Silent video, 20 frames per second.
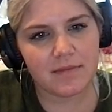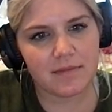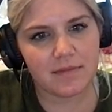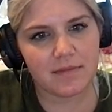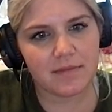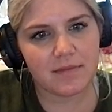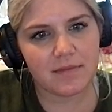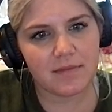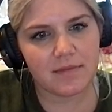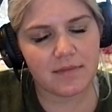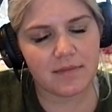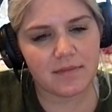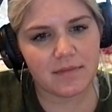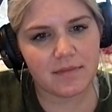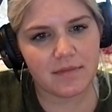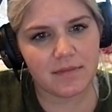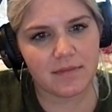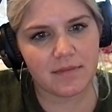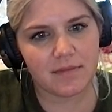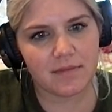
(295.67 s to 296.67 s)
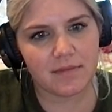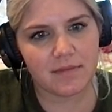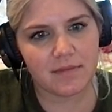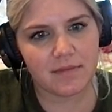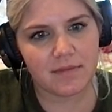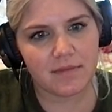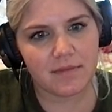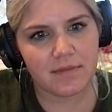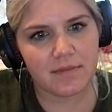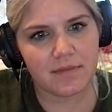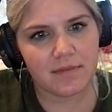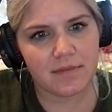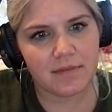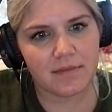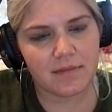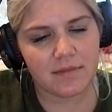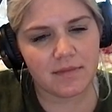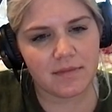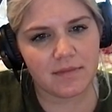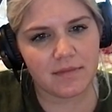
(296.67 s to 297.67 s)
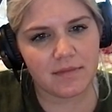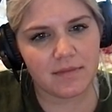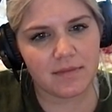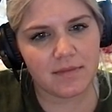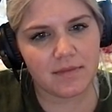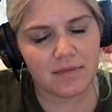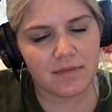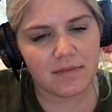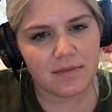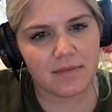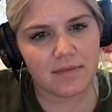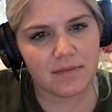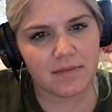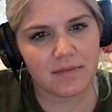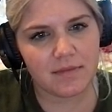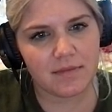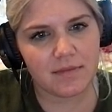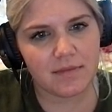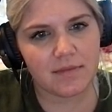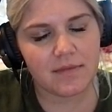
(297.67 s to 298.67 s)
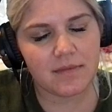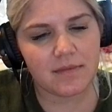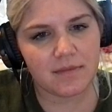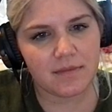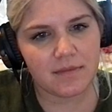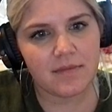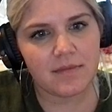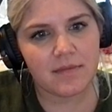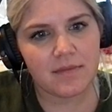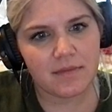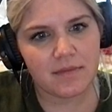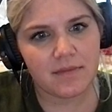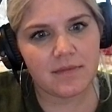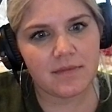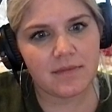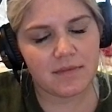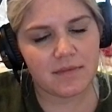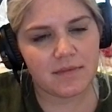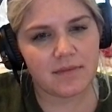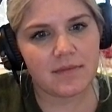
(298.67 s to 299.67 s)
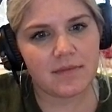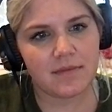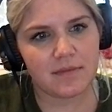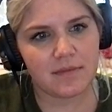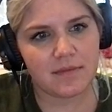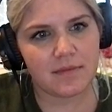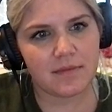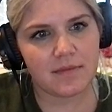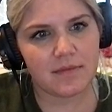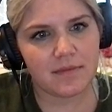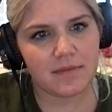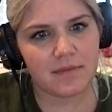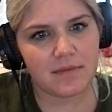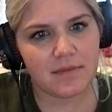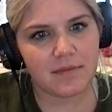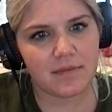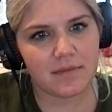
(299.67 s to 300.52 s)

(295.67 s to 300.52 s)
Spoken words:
[no speech]